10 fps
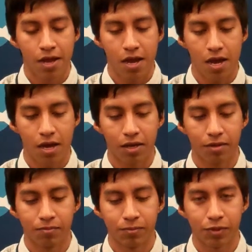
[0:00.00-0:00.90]

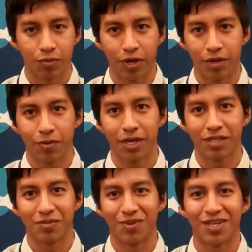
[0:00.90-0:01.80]
So right away, I
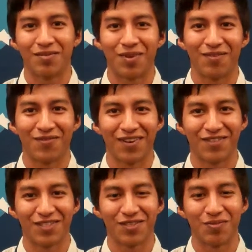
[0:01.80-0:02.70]
submitted my
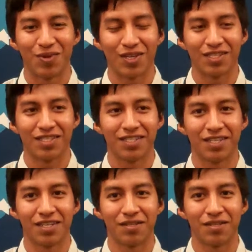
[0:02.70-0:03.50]
$500 deposit,